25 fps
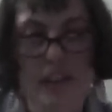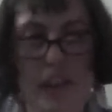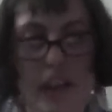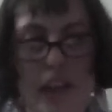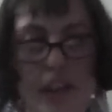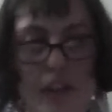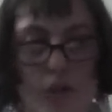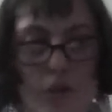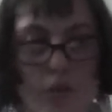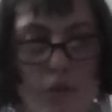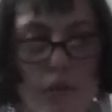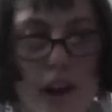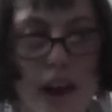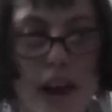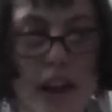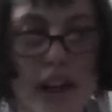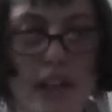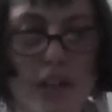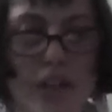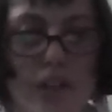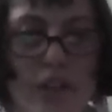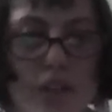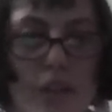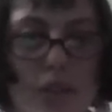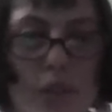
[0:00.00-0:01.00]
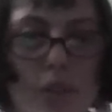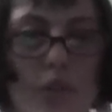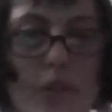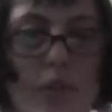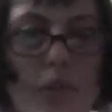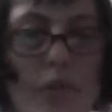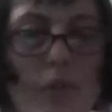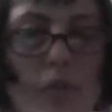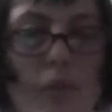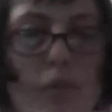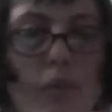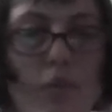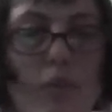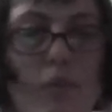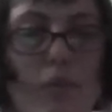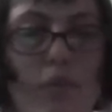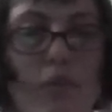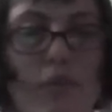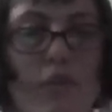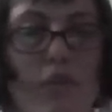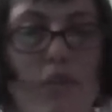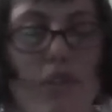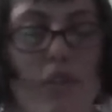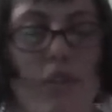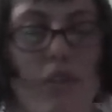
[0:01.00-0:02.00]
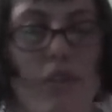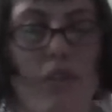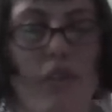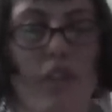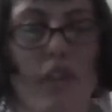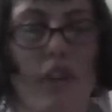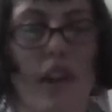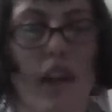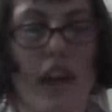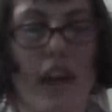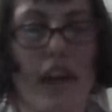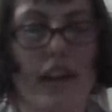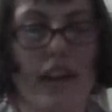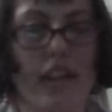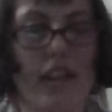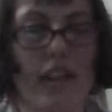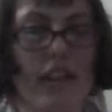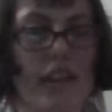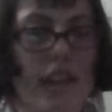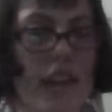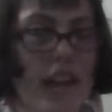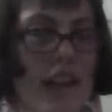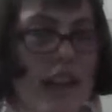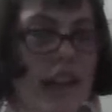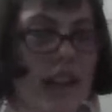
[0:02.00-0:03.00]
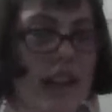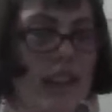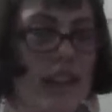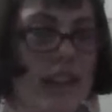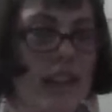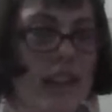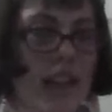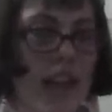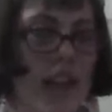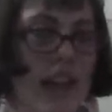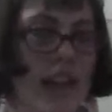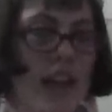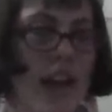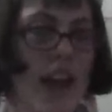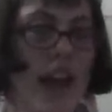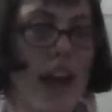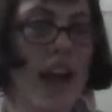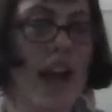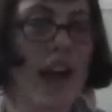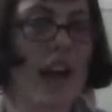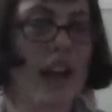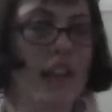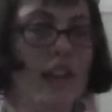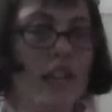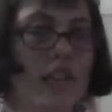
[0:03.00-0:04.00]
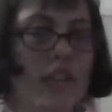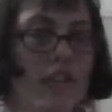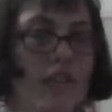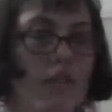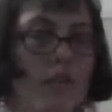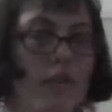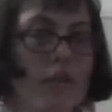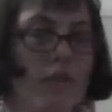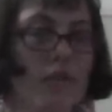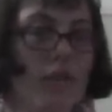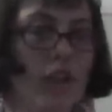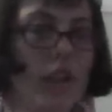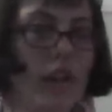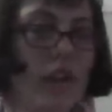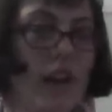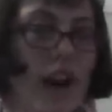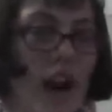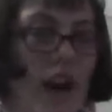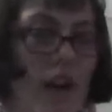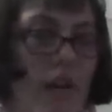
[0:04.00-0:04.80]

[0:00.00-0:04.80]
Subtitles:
they try to and think that they can figure